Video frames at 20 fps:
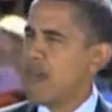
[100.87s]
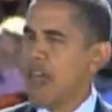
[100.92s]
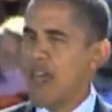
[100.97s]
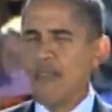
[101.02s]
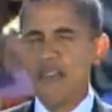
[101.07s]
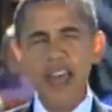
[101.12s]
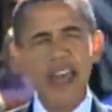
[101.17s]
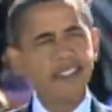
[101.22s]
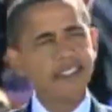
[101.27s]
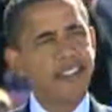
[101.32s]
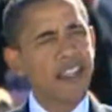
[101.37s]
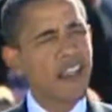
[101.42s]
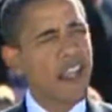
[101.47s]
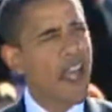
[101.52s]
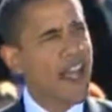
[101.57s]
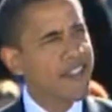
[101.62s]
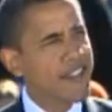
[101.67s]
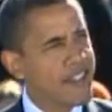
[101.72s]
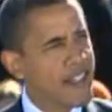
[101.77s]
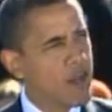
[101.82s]
But that's the
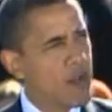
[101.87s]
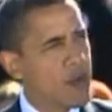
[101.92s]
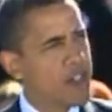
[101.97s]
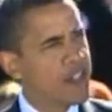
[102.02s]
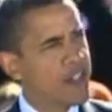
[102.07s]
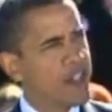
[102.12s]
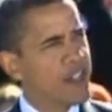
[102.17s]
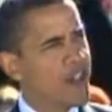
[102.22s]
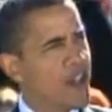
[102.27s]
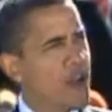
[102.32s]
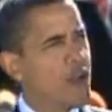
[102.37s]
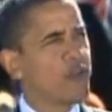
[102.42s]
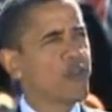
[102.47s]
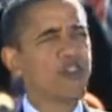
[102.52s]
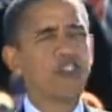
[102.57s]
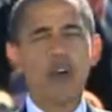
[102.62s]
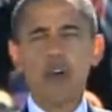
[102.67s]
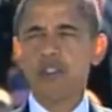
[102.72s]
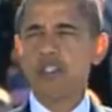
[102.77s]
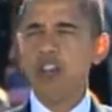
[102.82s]
last thing we should do.
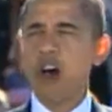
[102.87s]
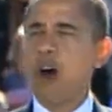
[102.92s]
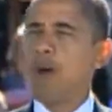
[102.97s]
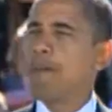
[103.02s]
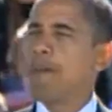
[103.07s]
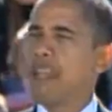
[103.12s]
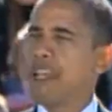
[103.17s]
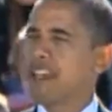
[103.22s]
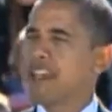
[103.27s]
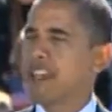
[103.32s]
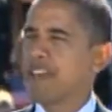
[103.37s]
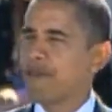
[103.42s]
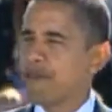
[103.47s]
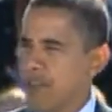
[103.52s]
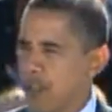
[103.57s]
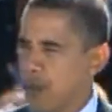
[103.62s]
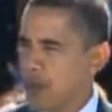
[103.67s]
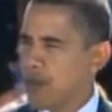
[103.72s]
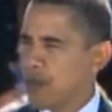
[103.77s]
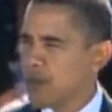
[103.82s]
So don't be
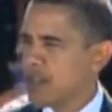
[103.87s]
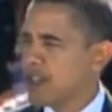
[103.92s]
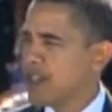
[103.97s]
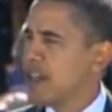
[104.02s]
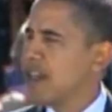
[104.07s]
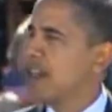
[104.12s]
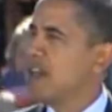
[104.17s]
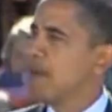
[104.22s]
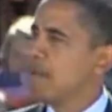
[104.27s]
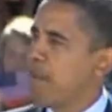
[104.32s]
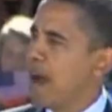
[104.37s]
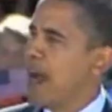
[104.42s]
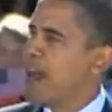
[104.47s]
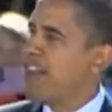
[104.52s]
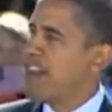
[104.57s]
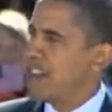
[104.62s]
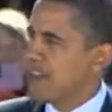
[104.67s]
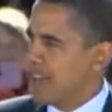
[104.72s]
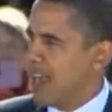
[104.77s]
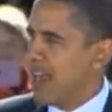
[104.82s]
confused
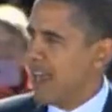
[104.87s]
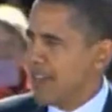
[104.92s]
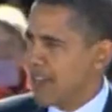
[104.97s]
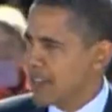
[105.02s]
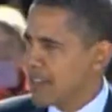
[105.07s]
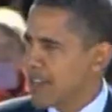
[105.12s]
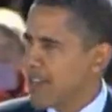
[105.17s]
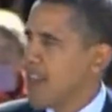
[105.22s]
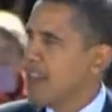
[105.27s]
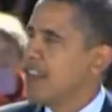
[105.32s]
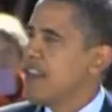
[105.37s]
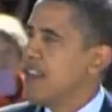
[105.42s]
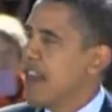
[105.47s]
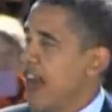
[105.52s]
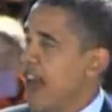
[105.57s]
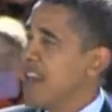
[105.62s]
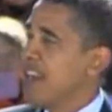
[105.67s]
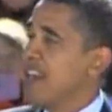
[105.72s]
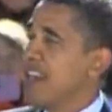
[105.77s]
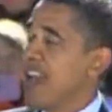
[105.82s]
by these ads.
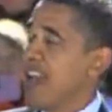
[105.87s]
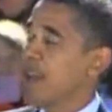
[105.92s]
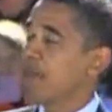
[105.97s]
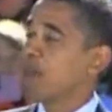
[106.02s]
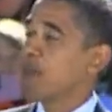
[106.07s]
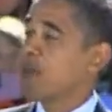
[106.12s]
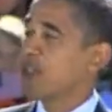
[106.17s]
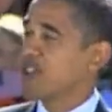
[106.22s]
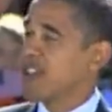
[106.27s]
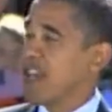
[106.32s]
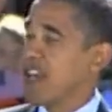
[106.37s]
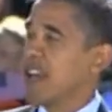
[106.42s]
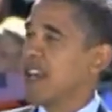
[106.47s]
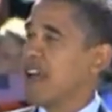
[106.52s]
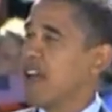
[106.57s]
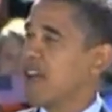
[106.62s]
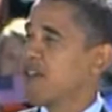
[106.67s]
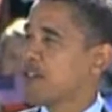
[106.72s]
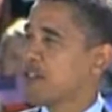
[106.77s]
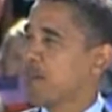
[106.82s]
98%
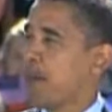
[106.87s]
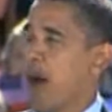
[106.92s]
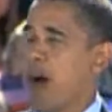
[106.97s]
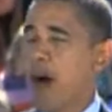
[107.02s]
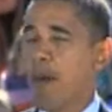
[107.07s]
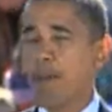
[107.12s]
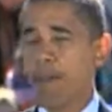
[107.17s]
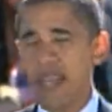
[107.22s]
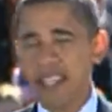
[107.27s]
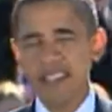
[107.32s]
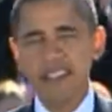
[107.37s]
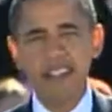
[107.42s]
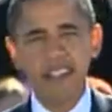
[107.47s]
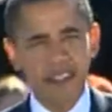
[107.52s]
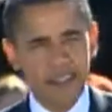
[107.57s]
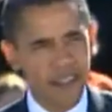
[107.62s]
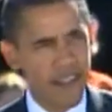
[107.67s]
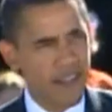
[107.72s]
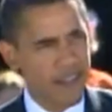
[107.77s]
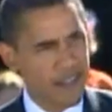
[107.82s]
of small
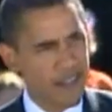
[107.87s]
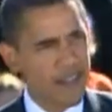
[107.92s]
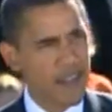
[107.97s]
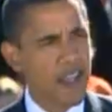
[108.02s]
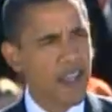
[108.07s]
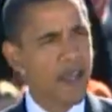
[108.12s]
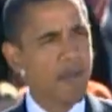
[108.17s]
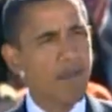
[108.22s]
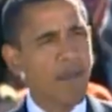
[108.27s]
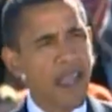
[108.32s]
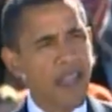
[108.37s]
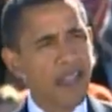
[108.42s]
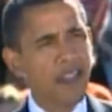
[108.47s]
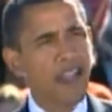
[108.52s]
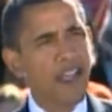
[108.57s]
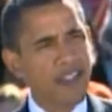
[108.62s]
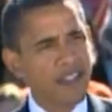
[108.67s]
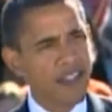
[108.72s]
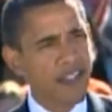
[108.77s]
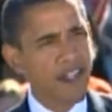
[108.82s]
businesses make
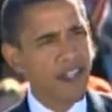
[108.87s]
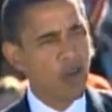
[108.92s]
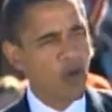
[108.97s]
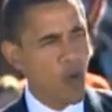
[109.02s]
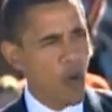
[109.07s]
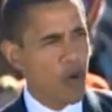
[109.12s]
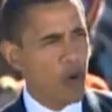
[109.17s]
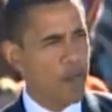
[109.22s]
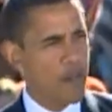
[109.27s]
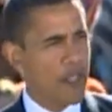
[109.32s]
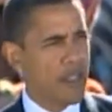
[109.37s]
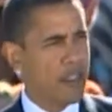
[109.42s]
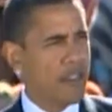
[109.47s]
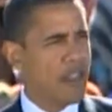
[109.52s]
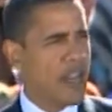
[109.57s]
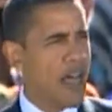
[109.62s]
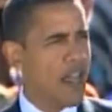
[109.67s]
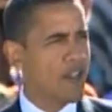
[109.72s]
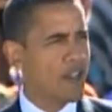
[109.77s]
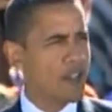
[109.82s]
less than a quarter
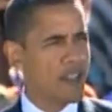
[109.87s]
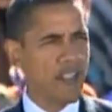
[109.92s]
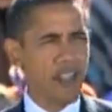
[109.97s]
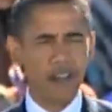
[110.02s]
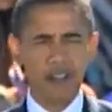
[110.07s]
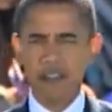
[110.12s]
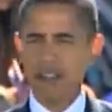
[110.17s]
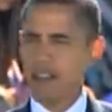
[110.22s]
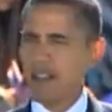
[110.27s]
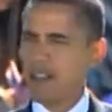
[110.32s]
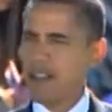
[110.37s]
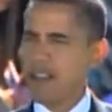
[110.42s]
million dollars a year.